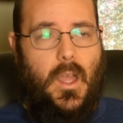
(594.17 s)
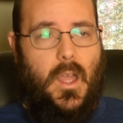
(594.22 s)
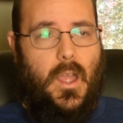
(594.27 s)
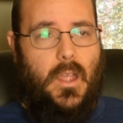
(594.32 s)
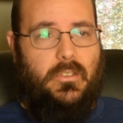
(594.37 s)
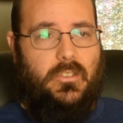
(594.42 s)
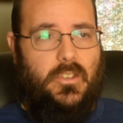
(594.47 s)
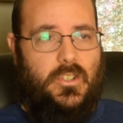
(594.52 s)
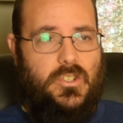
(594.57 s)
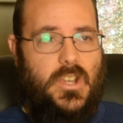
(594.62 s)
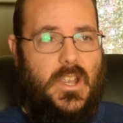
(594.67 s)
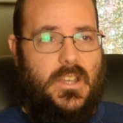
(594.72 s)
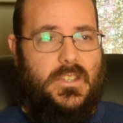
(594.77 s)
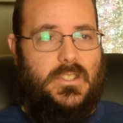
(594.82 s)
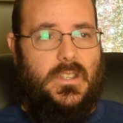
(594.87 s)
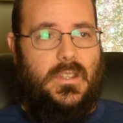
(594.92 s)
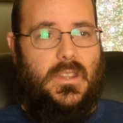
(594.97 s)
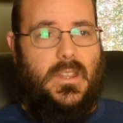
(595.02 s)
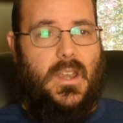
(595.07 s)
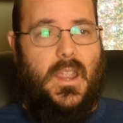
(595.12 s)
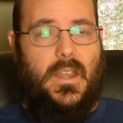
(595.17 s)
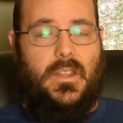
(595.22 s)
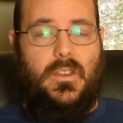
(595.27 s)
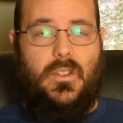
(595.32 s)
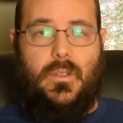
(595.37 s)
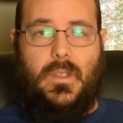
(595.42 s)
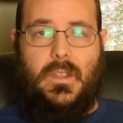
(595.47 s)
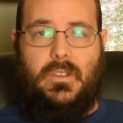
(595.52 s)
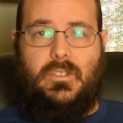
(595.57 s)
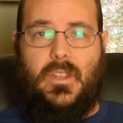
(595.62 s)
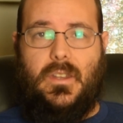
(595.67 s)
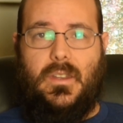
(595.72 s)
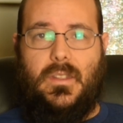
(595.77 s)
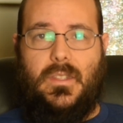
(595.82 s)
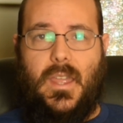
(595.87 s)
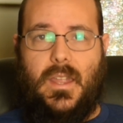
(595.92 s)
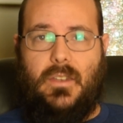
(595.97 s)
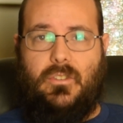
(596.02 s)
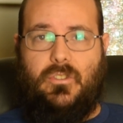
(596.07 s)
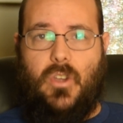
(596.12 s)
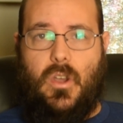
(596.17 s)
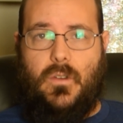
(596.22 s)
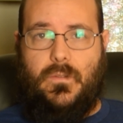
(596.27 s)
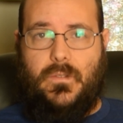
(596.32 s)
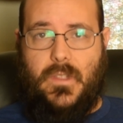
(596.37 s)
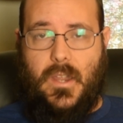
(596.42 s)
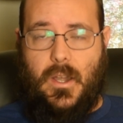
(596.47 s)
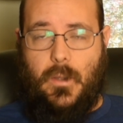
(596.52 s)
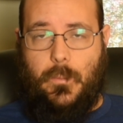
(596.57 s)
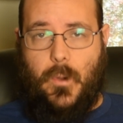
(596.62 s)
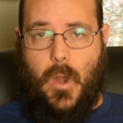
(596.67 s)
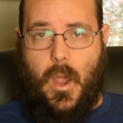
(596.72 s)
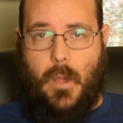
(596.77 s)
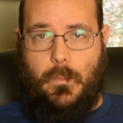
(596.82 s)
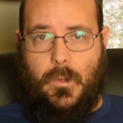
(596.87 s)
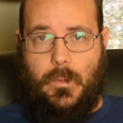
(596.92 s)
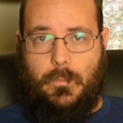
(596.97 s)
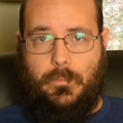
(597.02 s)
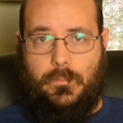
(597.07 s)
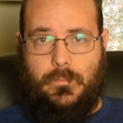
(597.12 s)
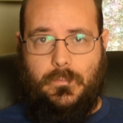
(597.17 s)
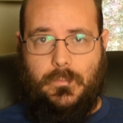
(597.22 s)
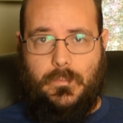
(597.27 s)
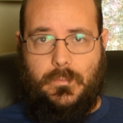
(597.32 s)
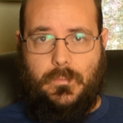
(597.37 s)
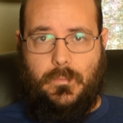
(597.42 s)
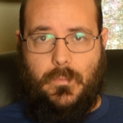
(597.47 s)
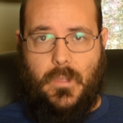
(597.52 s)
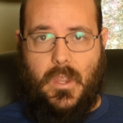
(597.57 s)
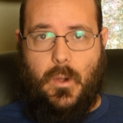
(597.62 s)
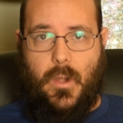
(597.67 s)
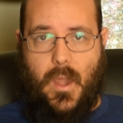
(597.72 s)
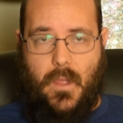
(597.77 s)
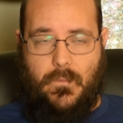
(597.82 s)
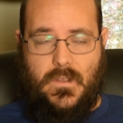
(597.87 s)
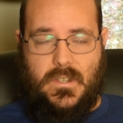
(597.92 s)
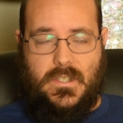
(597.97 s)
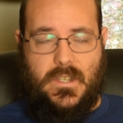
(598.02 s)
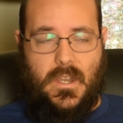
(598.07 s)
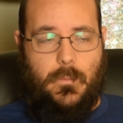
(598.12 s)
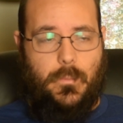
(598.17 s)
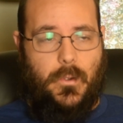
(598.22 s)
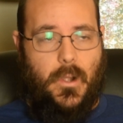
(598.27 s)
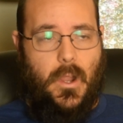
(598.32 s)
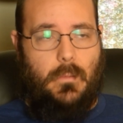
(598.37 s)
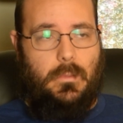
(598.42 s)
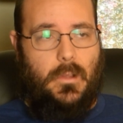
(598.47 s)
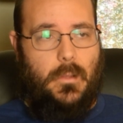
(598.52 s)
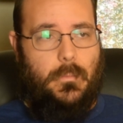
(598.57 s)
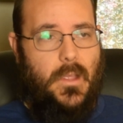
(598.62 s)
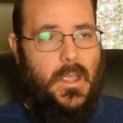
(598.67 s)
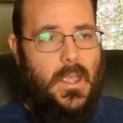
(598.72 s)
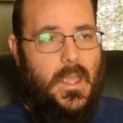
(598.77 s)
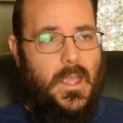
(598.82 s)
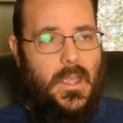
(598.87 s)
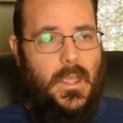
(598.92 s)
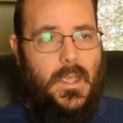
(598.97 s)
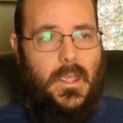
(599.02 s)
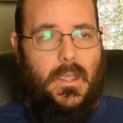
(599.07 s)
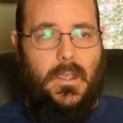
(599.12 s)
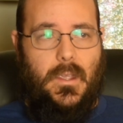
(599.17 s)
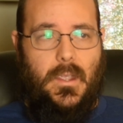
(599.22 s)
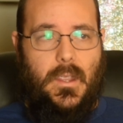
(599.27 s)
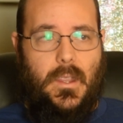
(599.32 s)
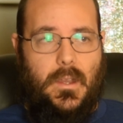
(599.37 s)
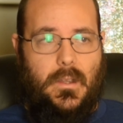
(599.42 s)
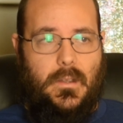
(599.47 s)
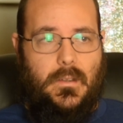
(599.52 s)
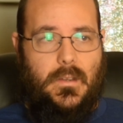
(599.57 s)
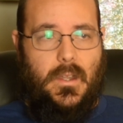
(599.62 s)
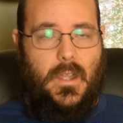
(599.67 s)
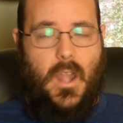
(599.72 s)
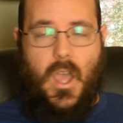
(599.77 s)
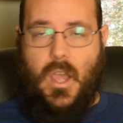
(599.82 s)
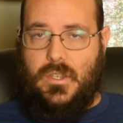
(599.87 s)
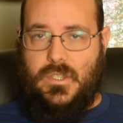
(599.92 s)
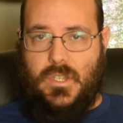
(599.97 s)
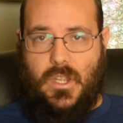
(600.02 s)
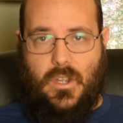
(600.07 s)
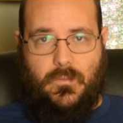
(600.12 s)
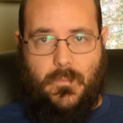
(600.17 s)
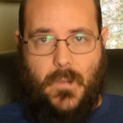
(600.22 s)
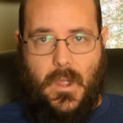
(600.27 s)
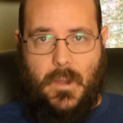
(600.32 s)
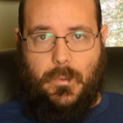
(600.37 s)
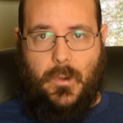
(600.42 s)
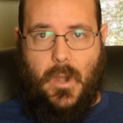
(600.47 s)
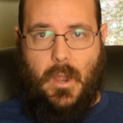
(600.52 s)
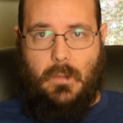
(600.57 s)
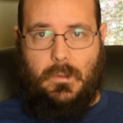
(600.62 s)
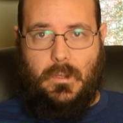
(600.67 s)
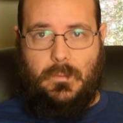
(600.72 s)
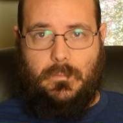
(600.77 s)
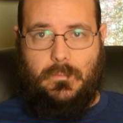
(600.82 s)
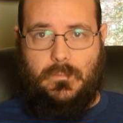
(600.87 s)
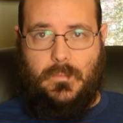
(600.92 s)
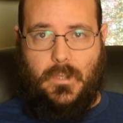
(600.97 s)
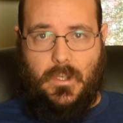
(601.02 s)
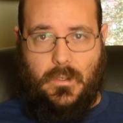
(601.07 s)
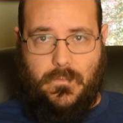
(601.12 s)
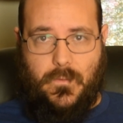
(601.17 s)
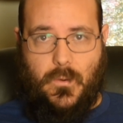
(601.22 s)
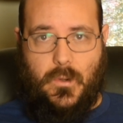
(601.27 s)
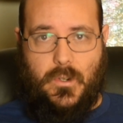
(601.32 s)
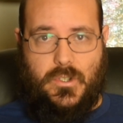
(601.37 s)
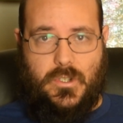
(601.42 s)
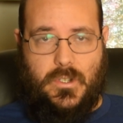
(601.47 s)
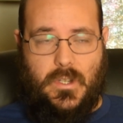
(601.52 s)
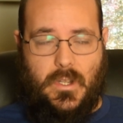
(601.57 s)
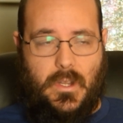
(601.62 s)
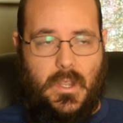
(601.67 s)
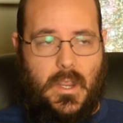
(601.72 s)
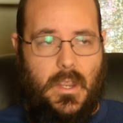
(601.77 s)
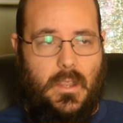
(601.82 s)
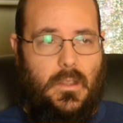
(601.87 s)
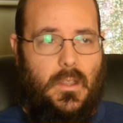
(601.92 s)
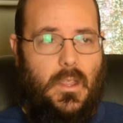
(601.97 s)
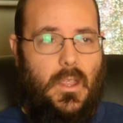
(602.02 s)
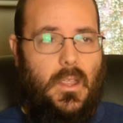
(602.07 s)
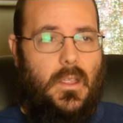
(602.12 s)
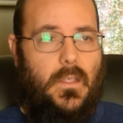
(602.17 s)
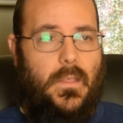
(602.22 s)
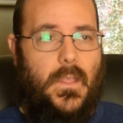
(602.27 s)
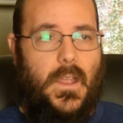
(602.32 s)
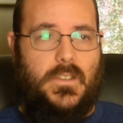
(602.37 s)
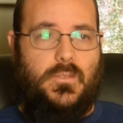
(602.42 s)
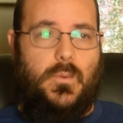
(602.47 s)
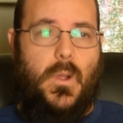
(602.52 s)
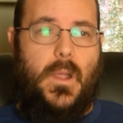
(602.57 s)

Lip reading: suggested that I do. They said that solved their problem. They were having the same problem. It did not solve my problem, unfortunately. That's why